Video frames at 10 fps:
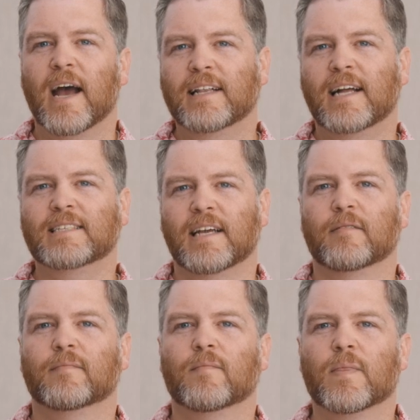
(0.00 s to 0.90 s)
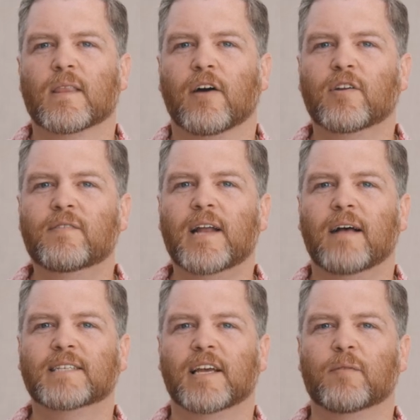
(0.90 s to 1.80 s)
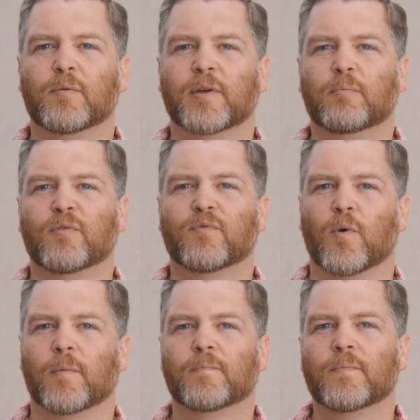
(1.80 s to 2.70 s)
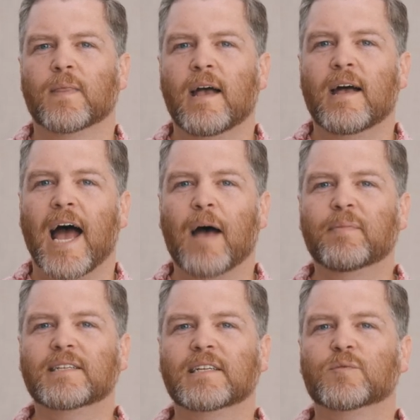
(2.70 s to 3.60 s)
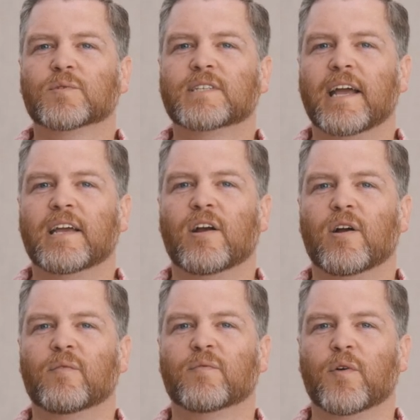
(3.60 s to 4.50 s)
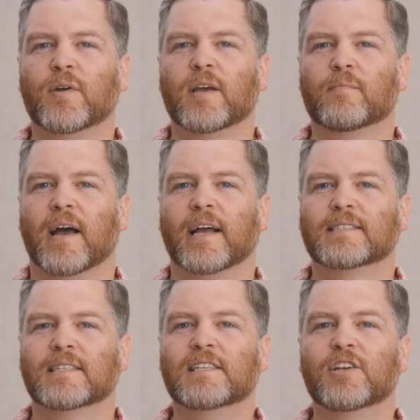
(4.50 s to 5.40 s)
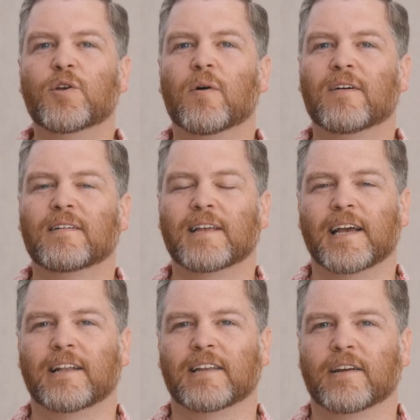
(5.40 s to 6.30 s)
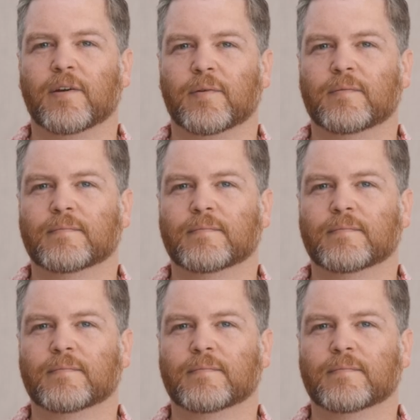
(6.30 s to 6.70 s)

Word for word: And that's it. I don't even have to implement or perform. App Intents will take care of invoking my existing U R L handling code.